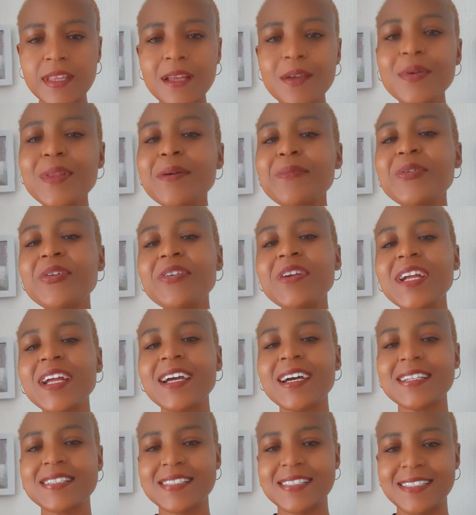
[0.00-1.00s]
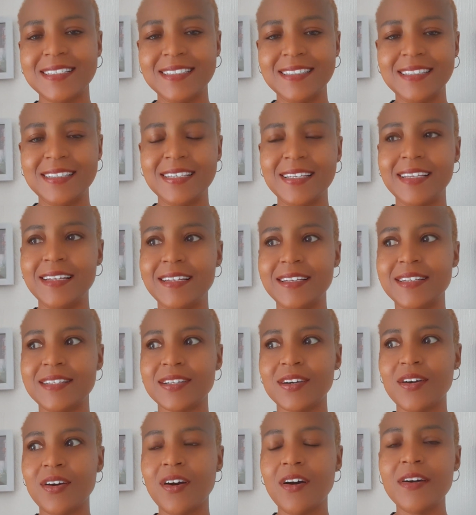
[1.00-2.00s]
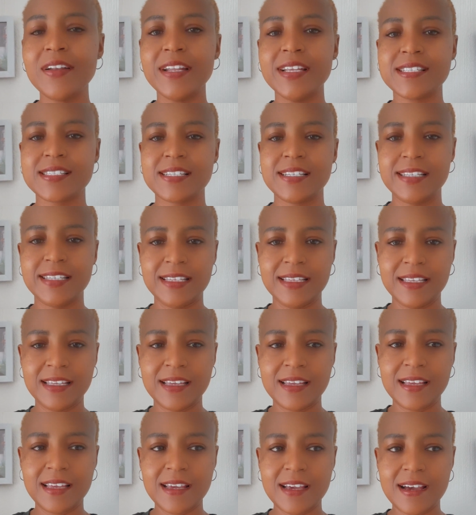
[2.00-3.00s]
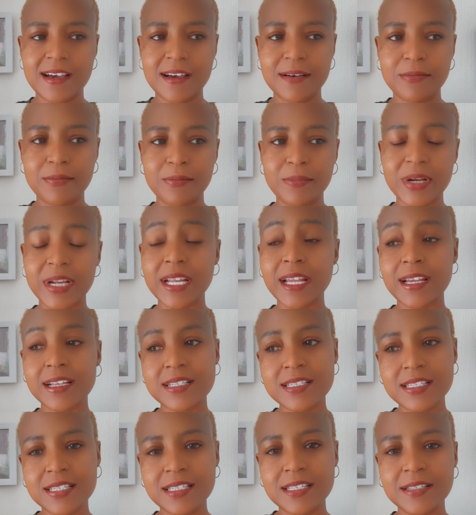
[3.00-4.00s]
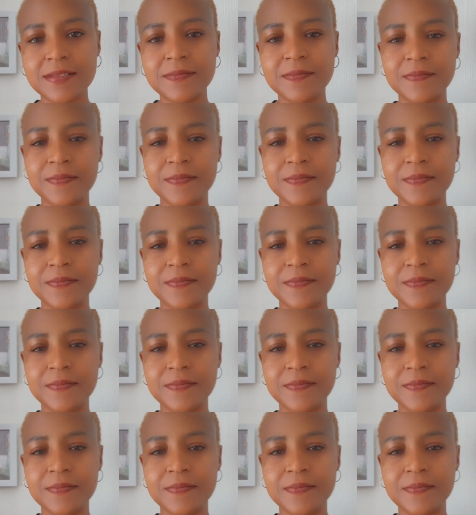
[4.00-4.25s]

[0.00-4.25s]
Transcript: with the moringa tea, it honestly um, moringa tea